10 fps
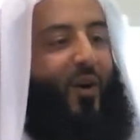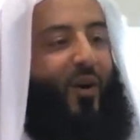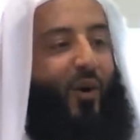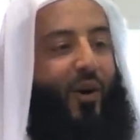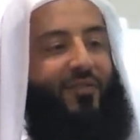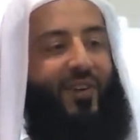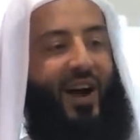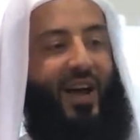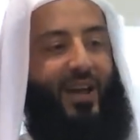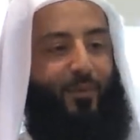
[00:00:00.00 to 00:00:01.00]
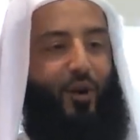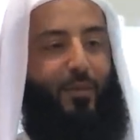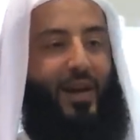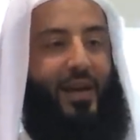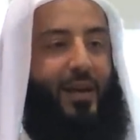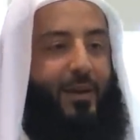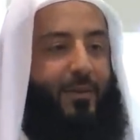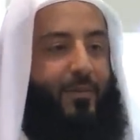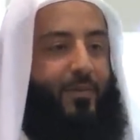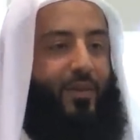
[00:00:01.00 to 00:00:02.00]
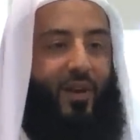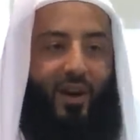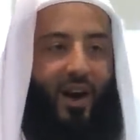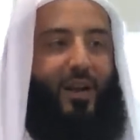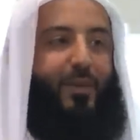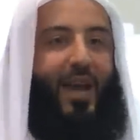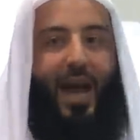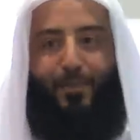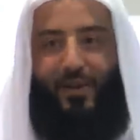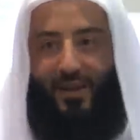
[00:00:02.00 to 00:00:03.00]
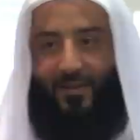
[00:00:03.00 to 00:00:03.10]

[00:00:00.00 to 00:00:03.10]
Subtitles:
or if I had more money, I'd be happy.